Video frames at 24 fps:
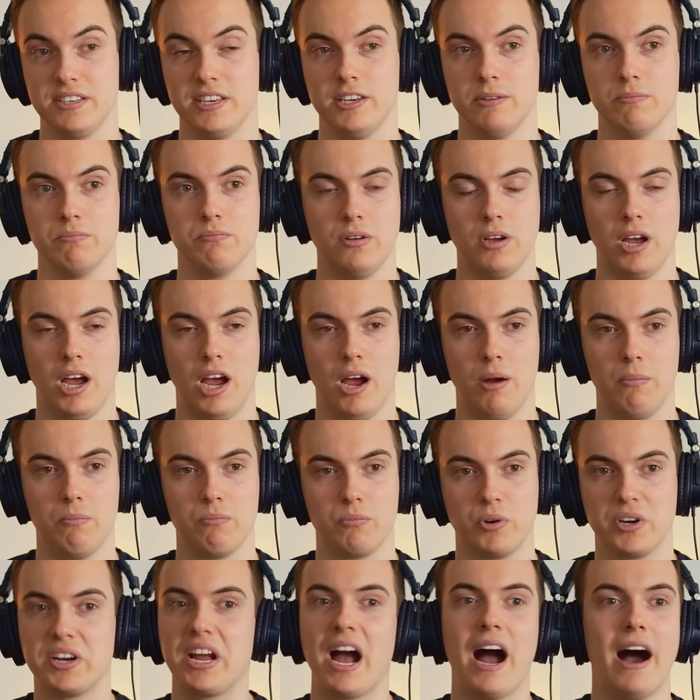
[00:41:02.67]
him,
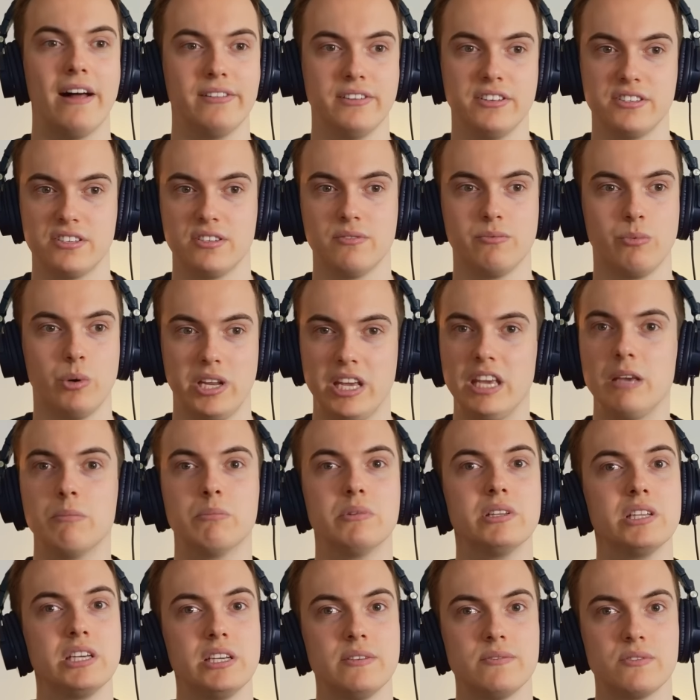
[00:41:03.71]
regardless of what he
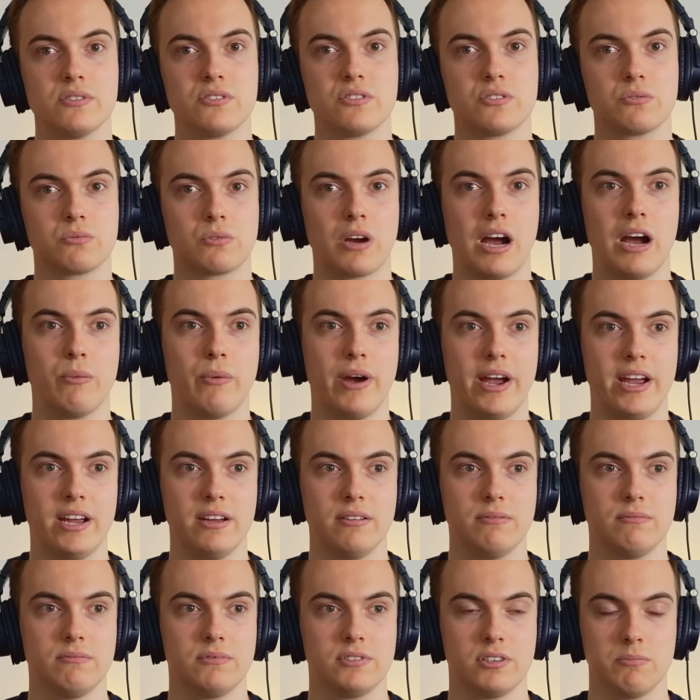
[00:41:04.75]
believes is the right way
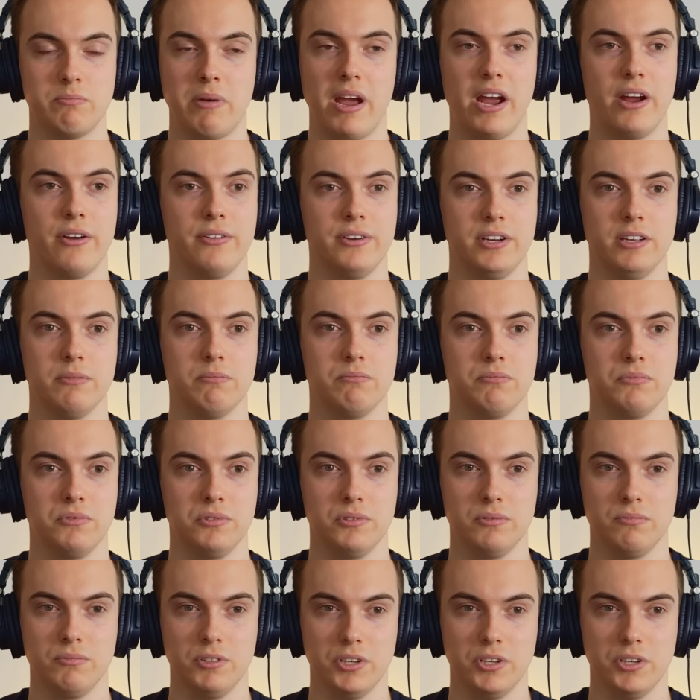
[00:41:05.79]
to parent him, you